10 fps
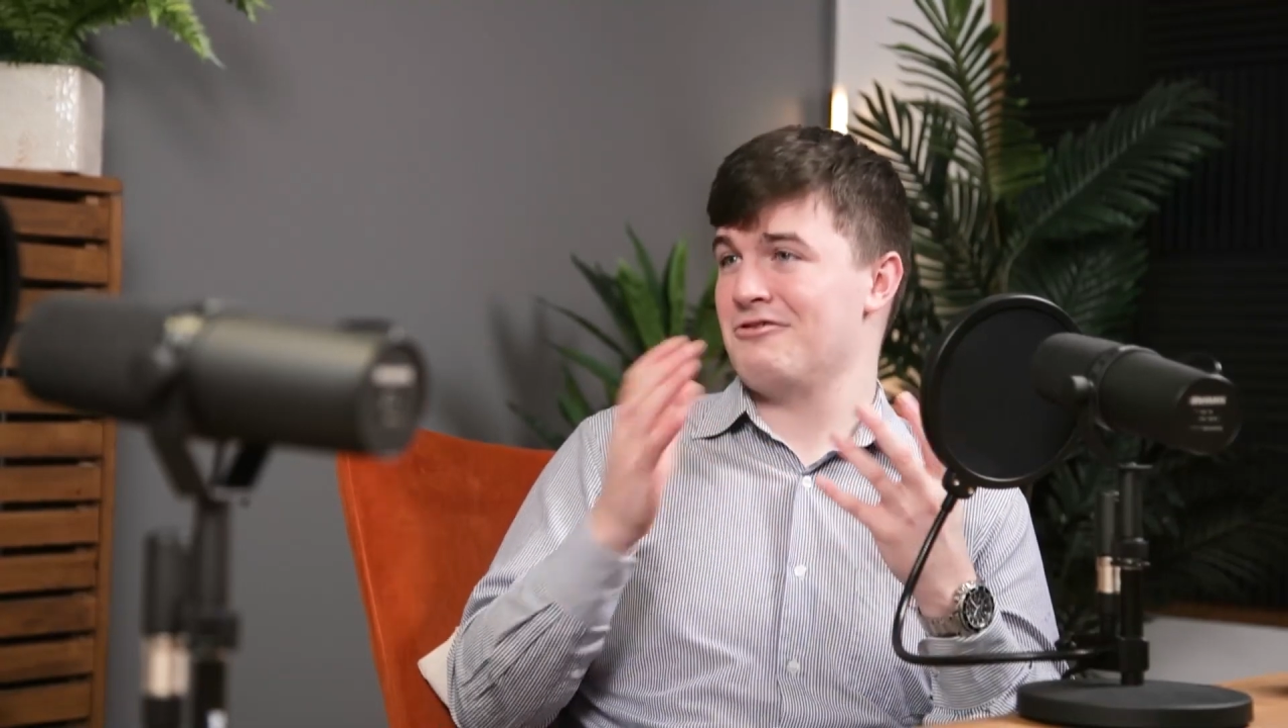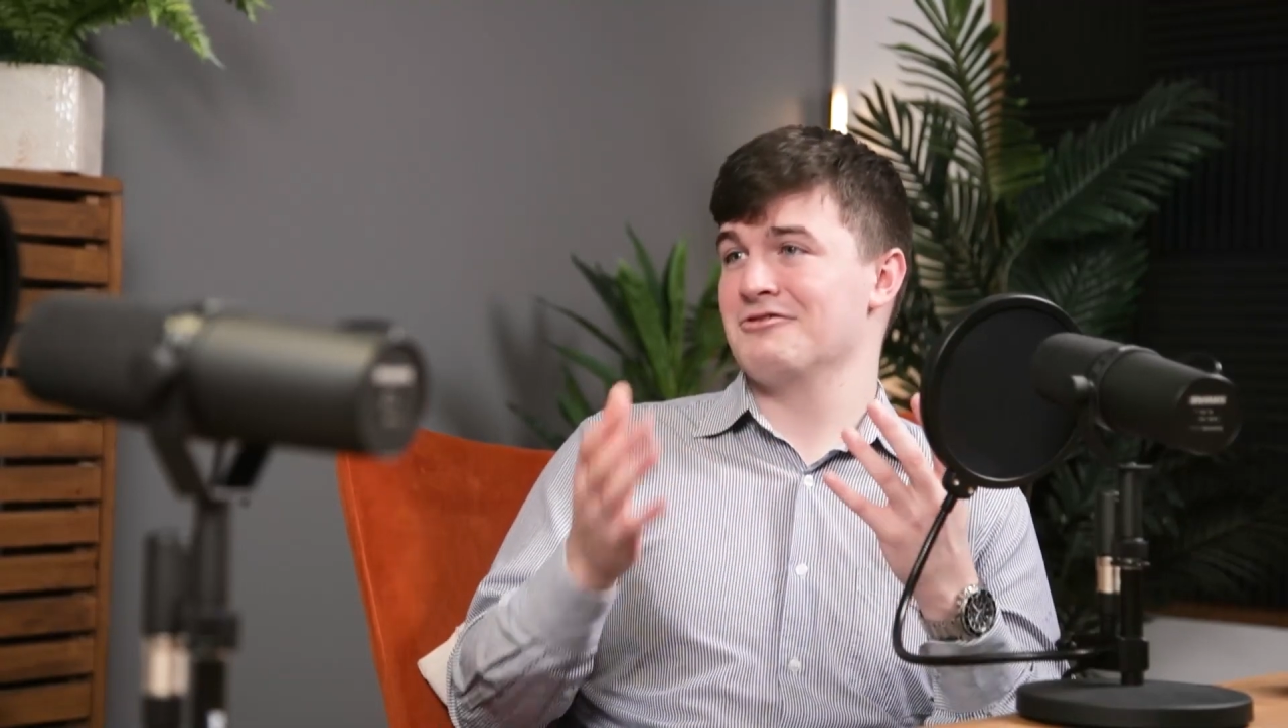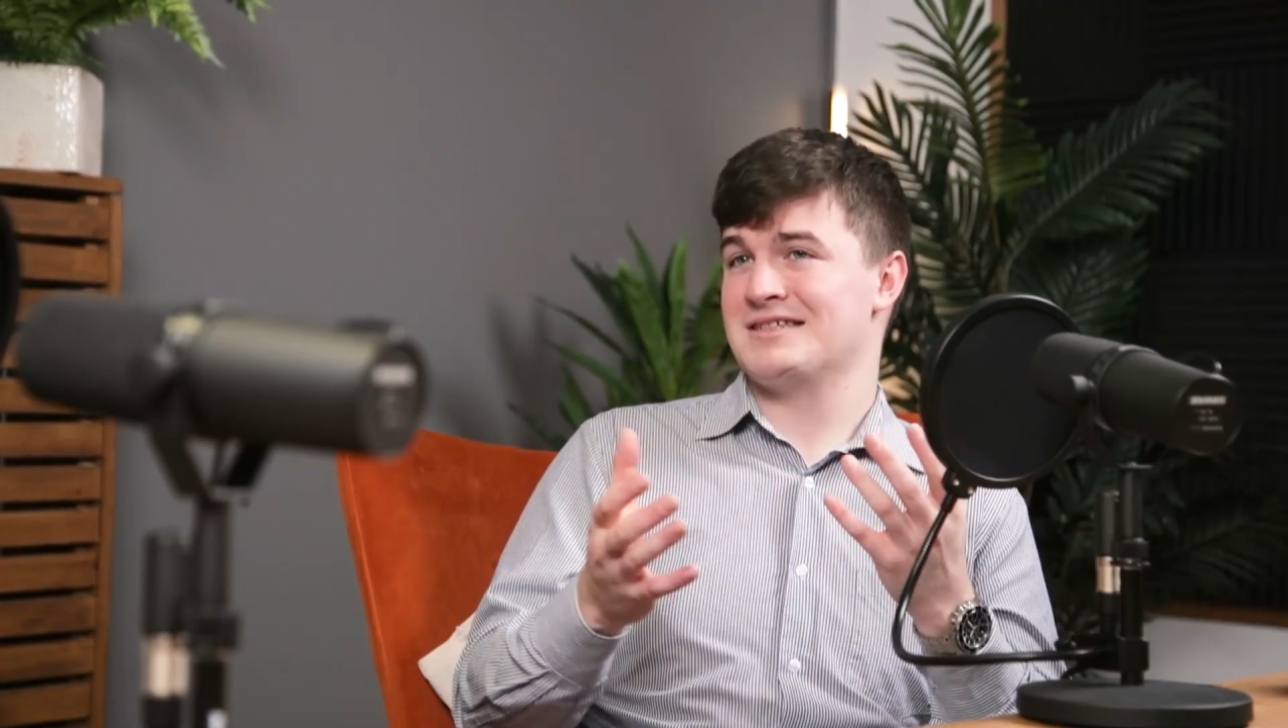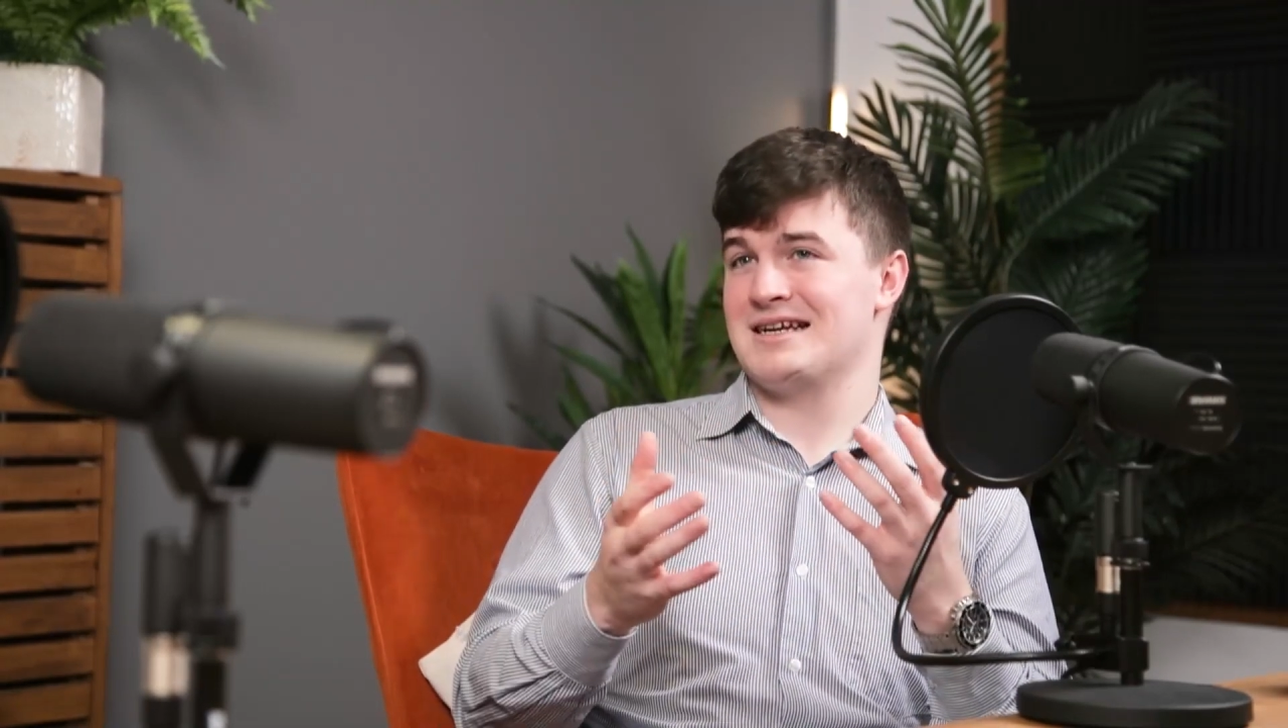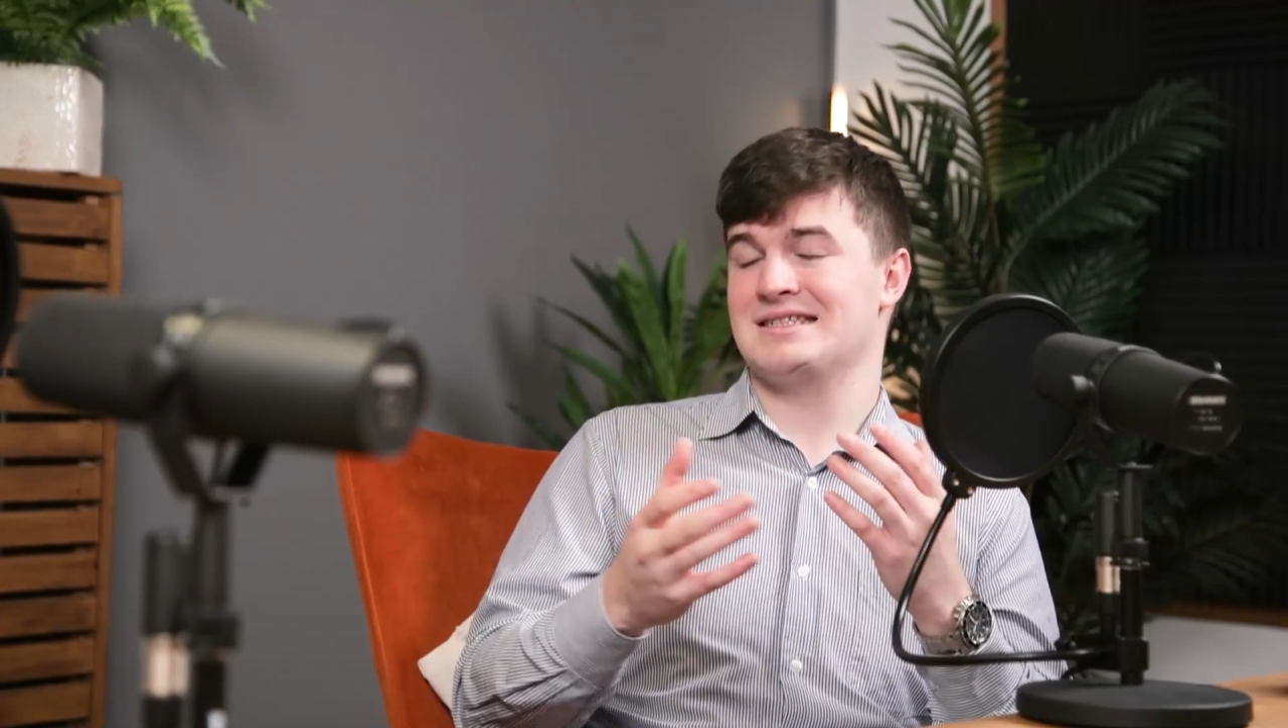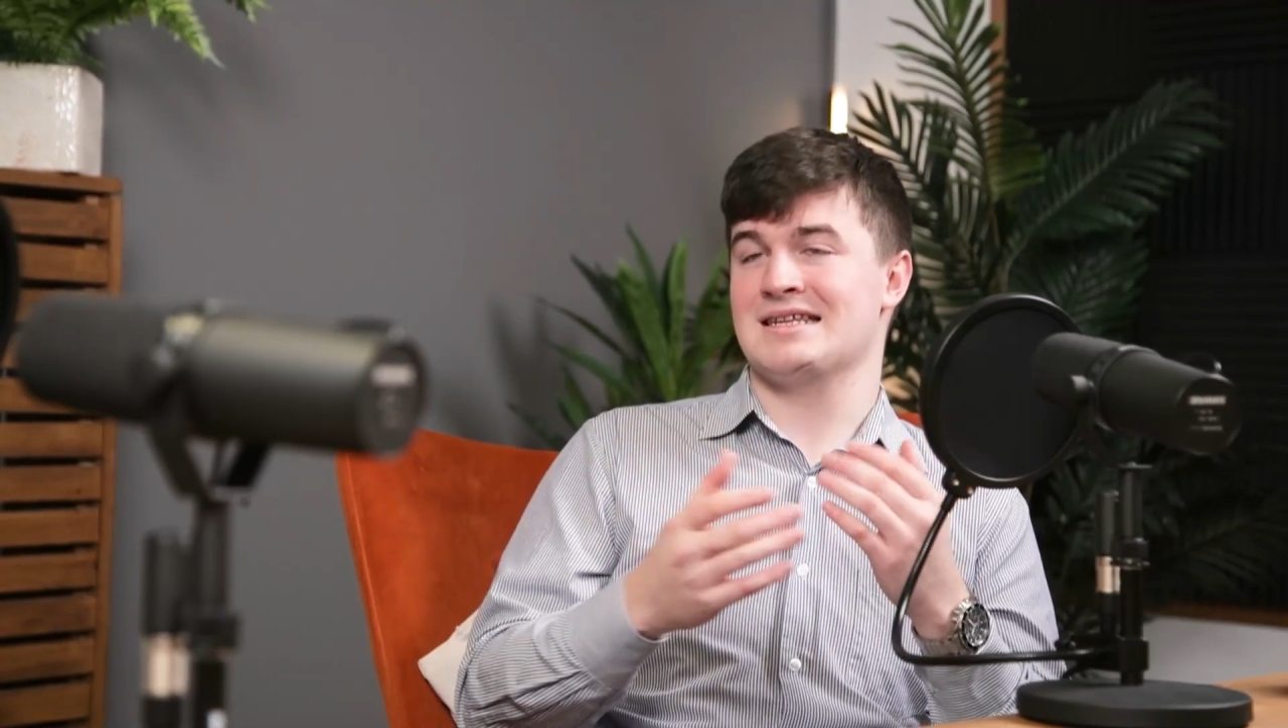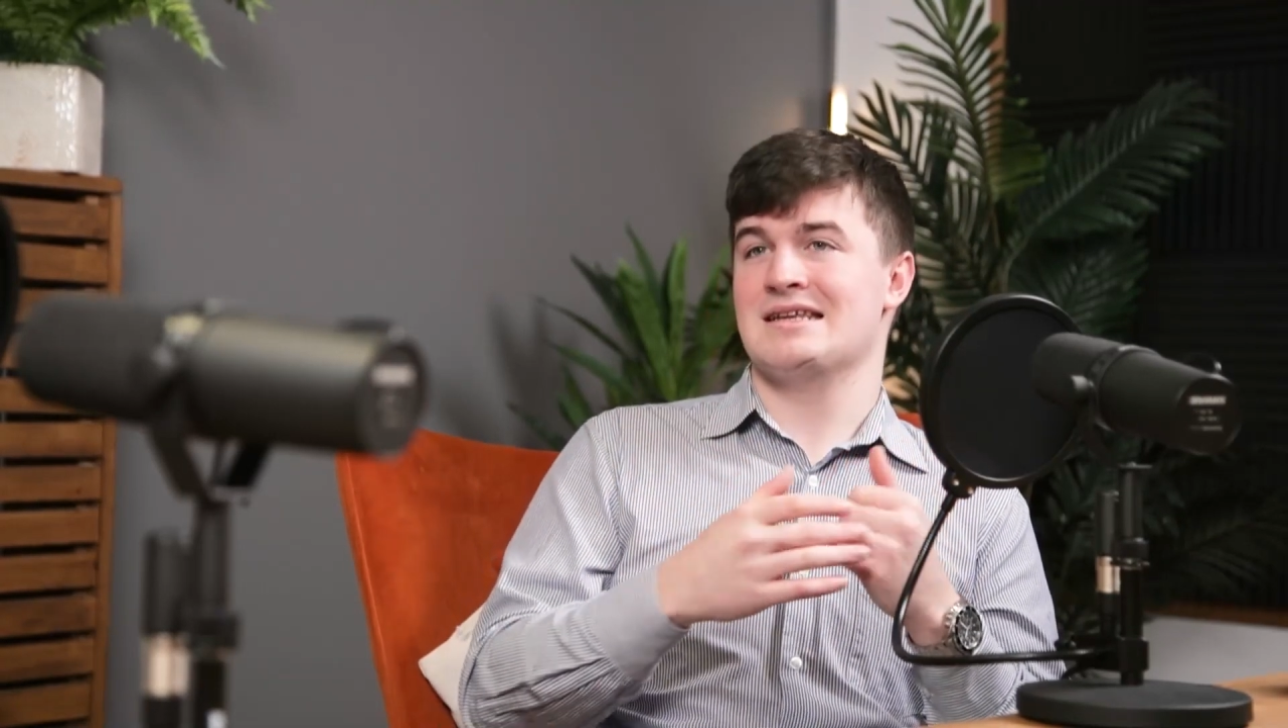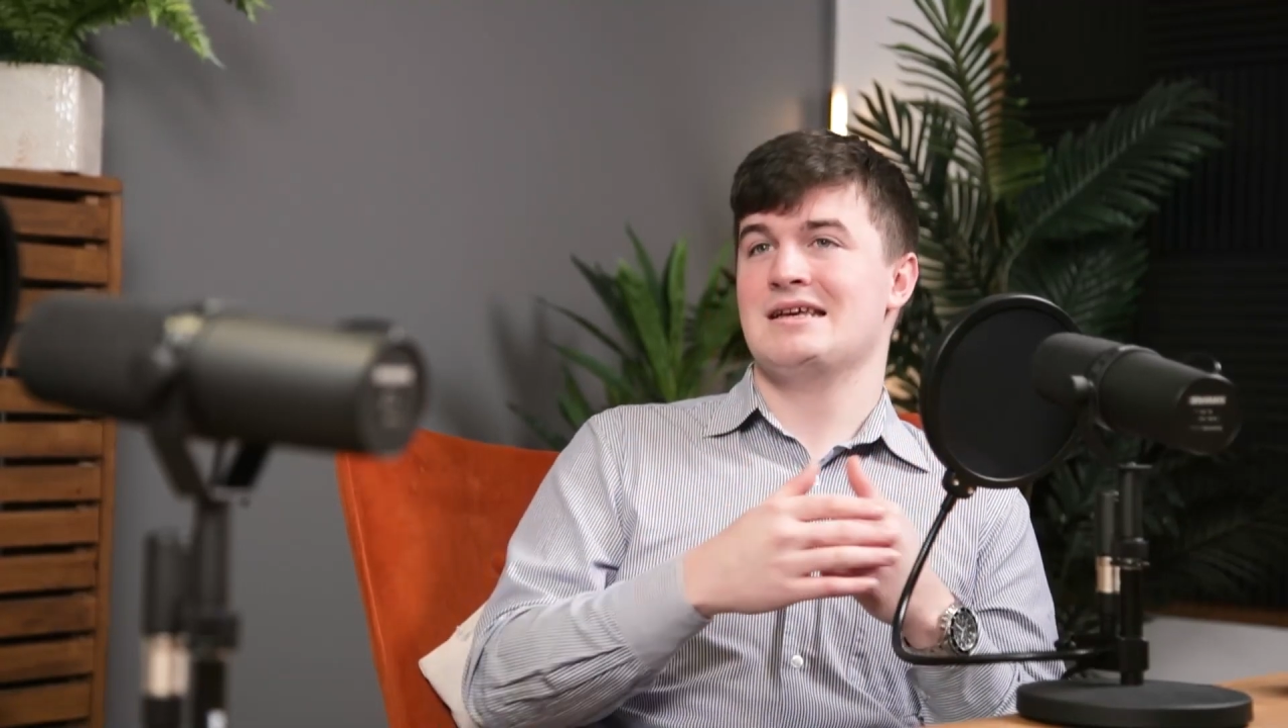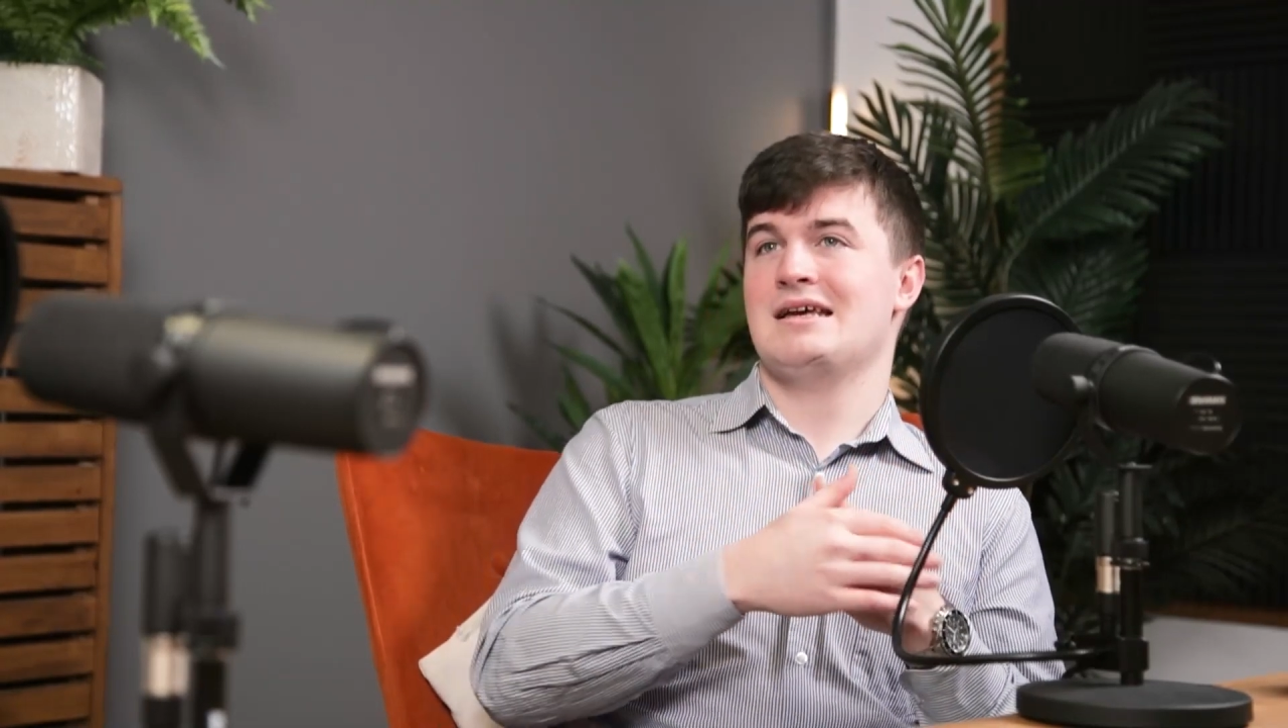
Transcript: contact in,